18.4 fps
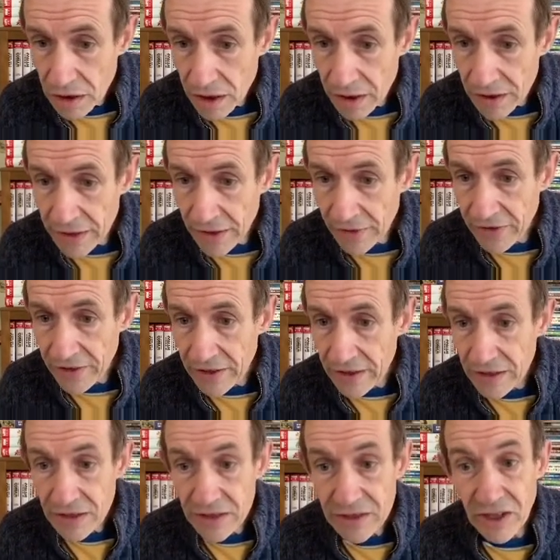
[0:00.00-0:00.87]
another
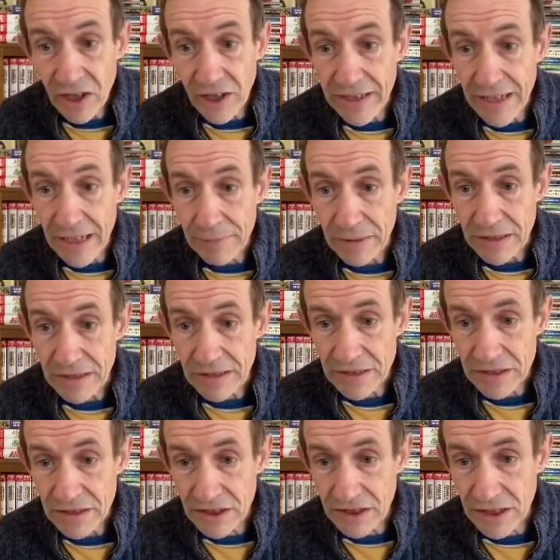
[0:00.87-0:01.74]
thing,
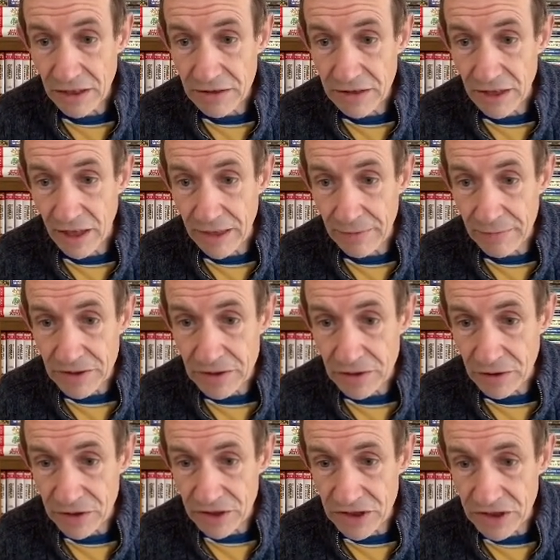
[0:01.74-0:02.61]
dynamics. Just go to dynamics,
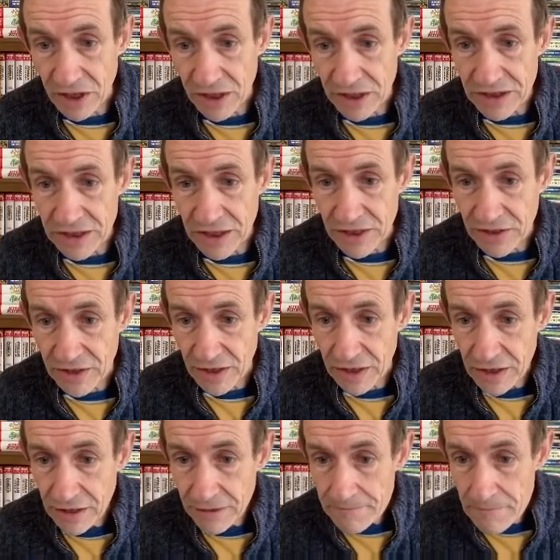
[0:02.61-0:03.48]
you've got size
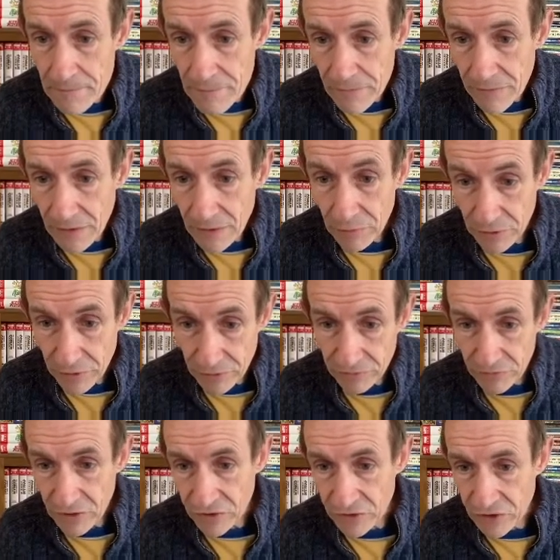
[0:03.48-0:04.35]
jitter, which
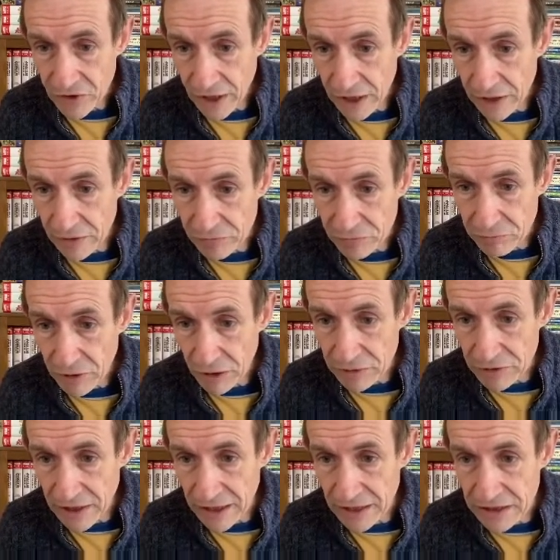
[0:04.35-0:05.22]
just change,
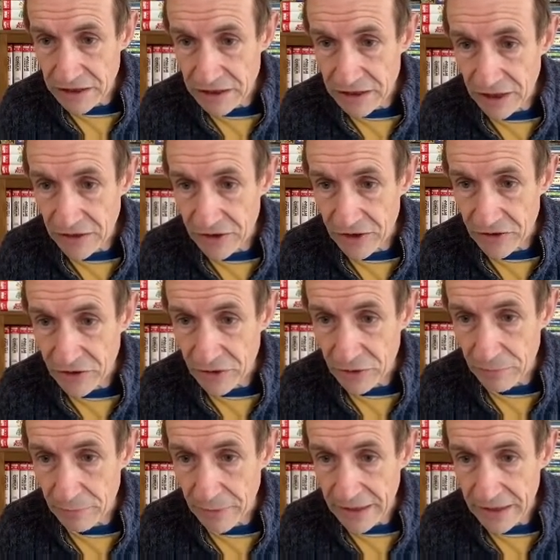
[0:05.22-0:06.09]
rotation jitter, so
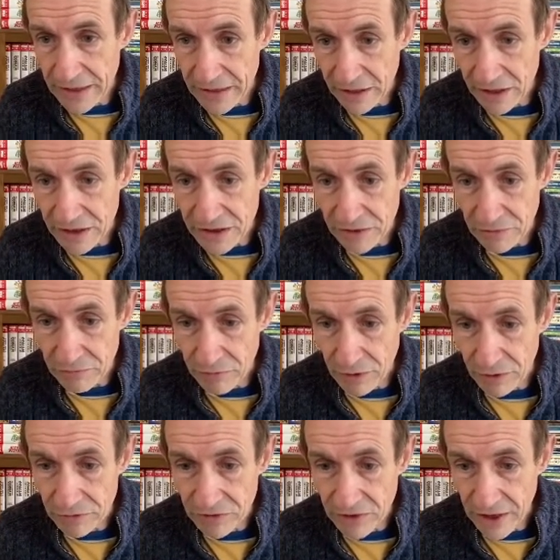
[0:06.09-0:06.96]
you can make it nicely
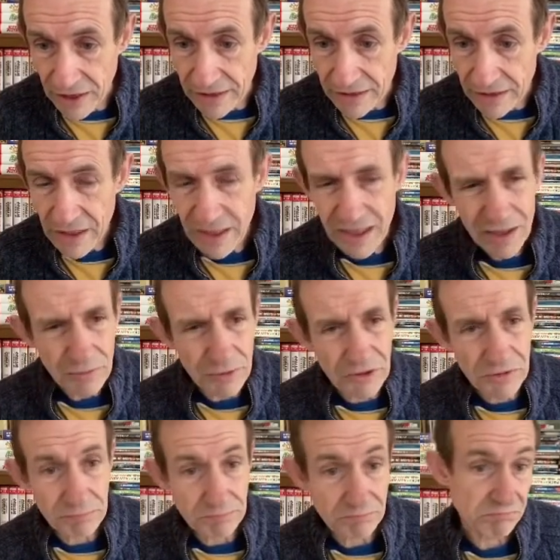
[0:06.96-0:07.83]
rotate, which,